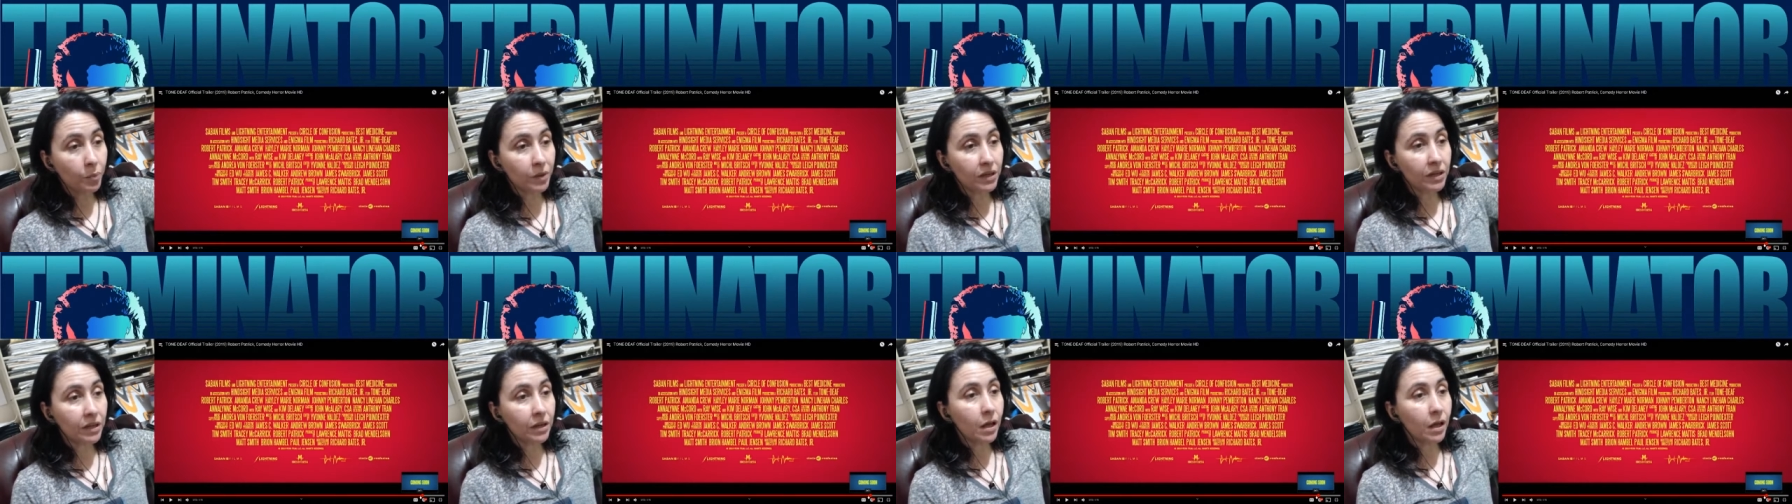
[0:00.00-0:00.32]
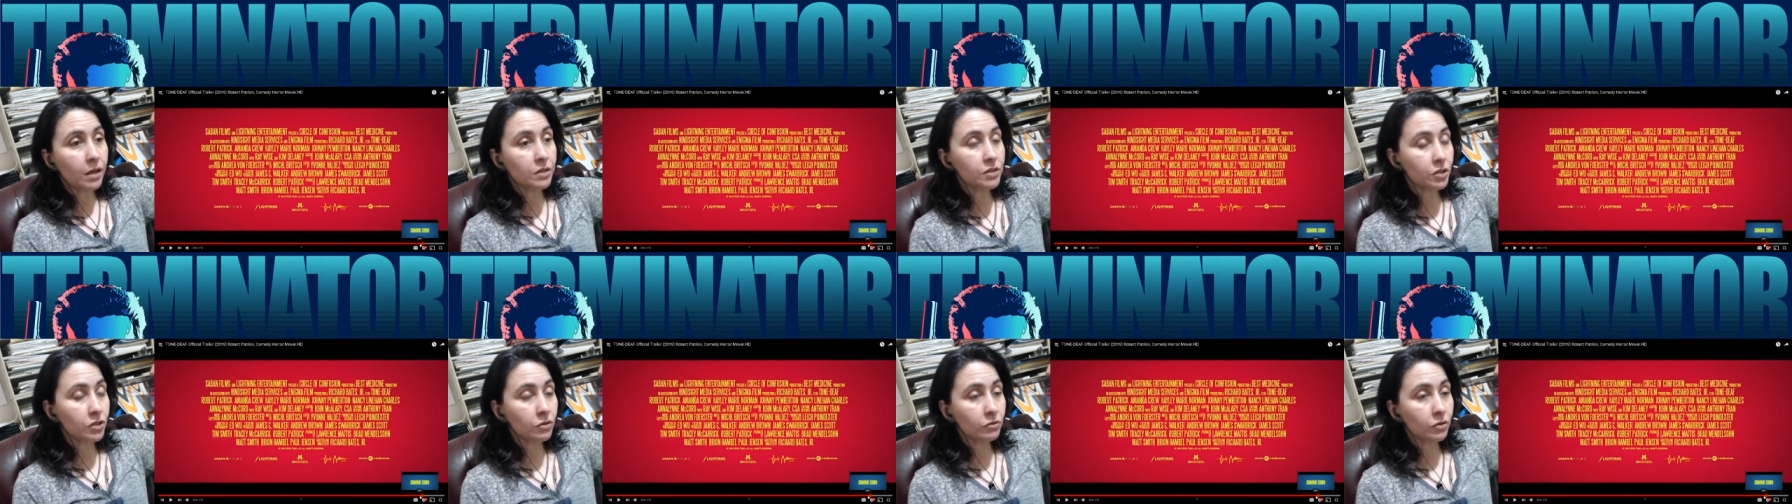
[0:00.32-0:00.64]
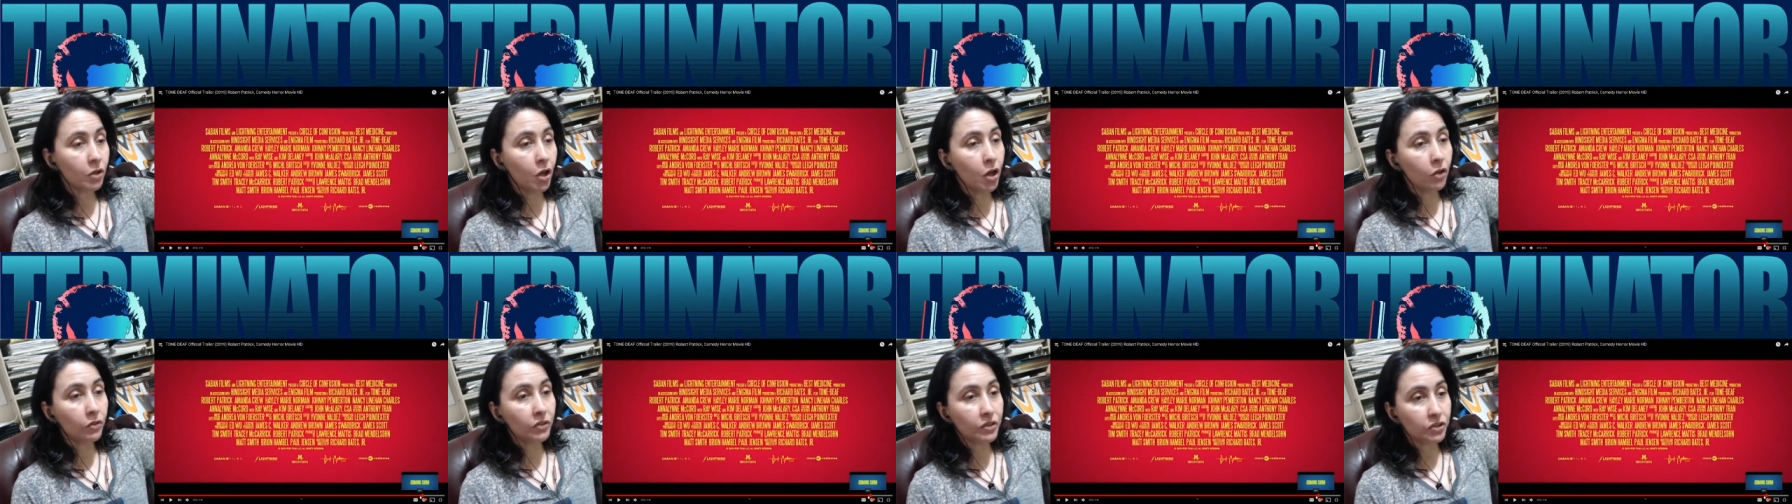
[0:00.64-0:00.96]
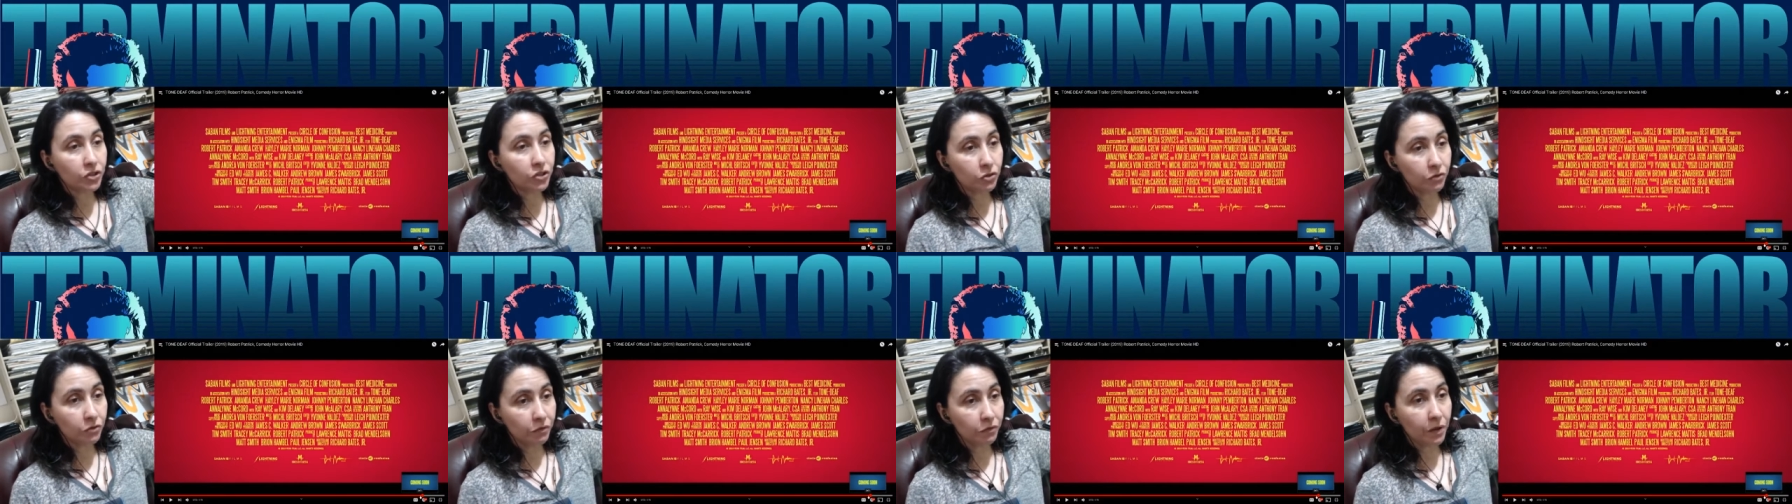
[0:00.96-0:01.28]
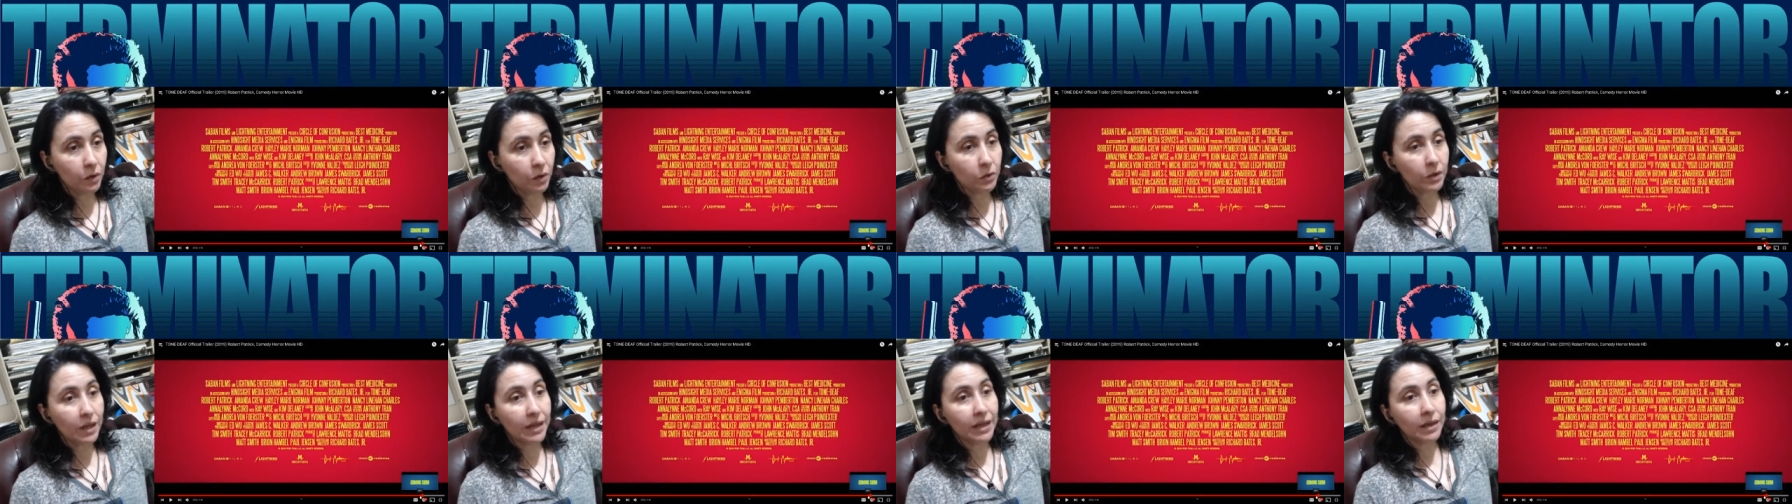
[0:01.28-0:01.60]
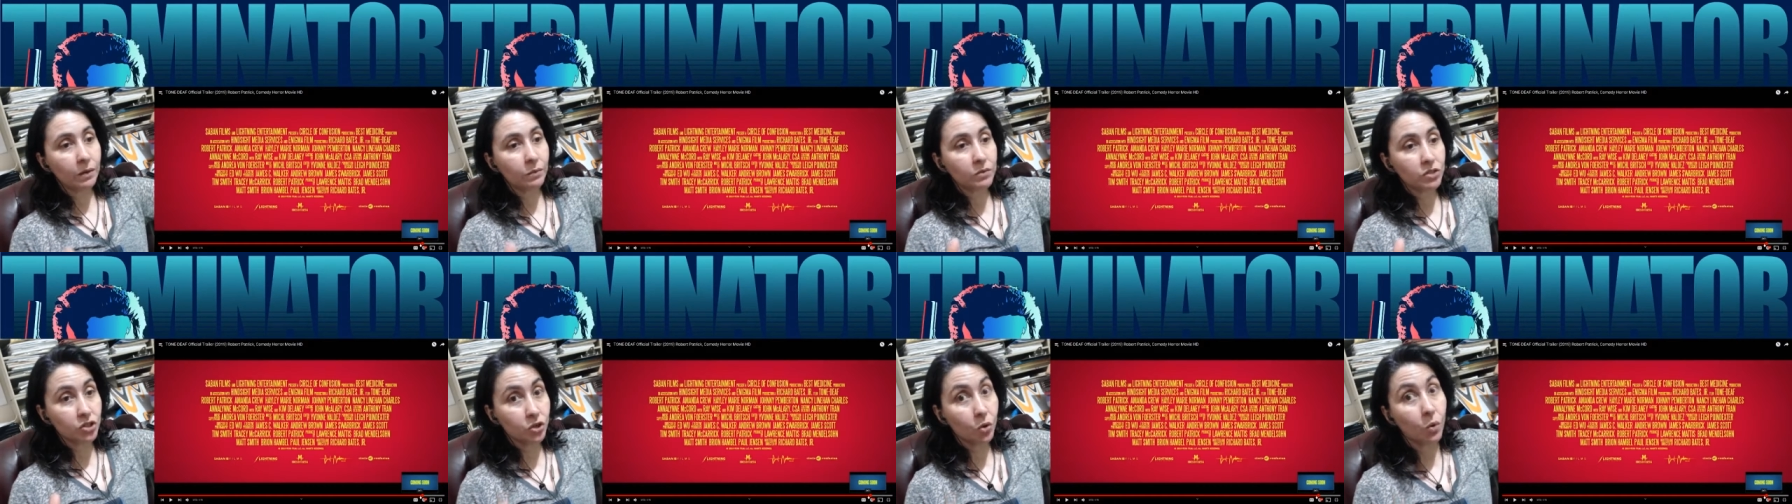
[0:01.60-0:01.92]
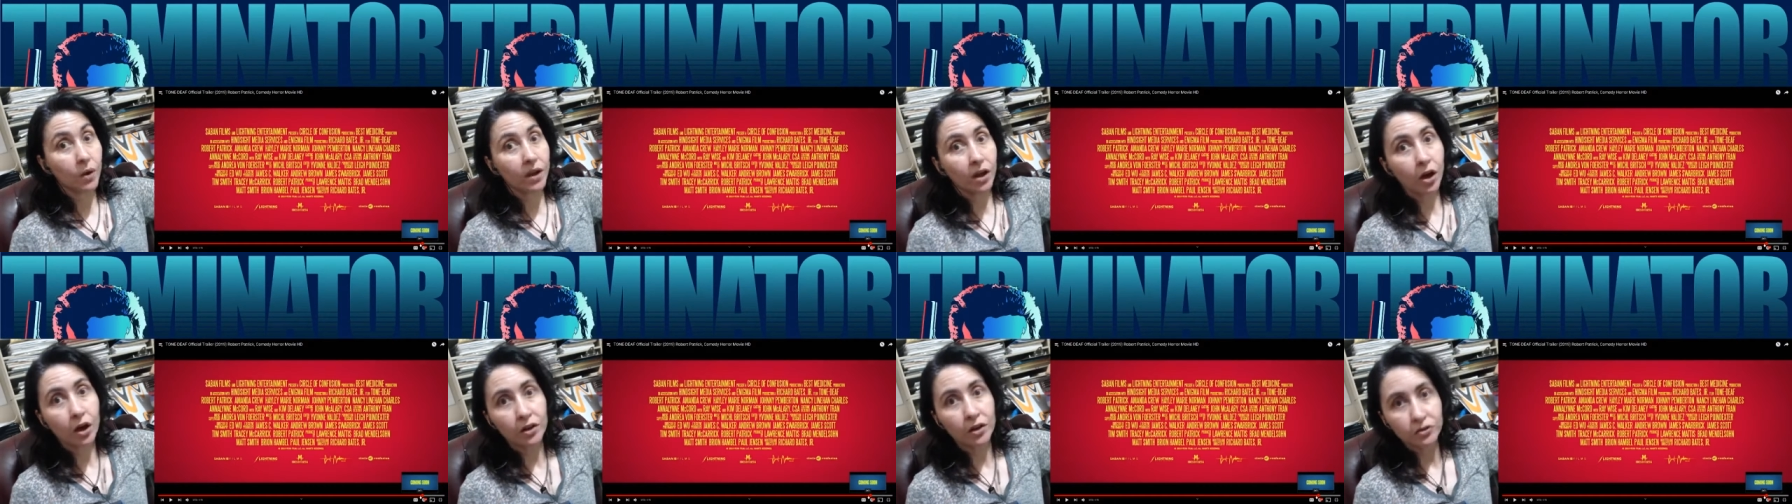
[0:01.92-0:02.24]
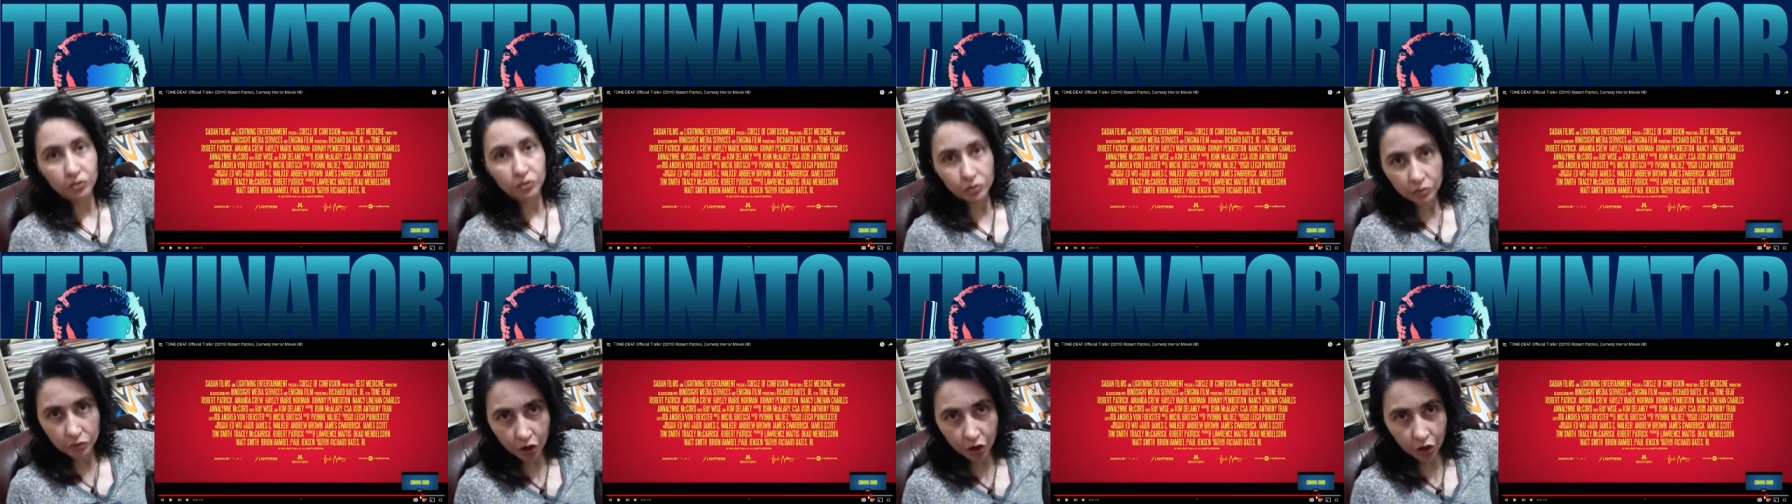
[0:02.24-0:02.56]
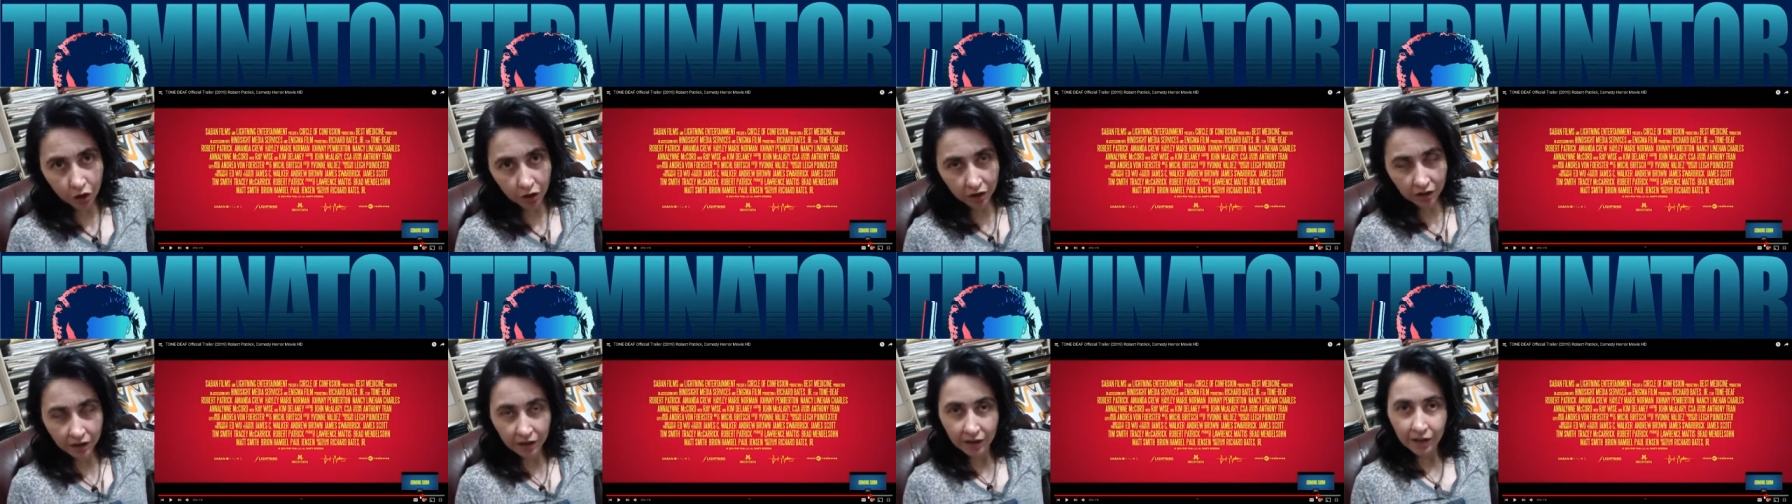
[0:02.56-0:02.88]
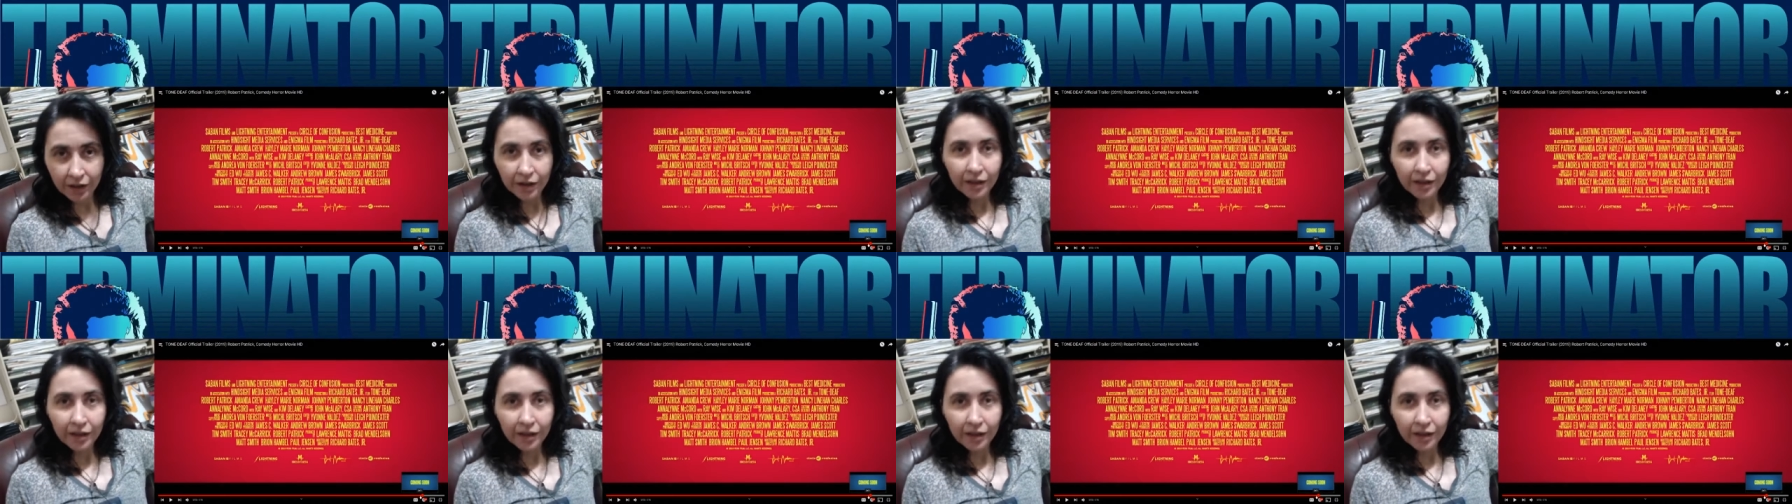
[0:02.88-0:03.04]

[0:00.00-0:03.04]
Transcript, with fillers: but not so long that you felt like it was going on too long.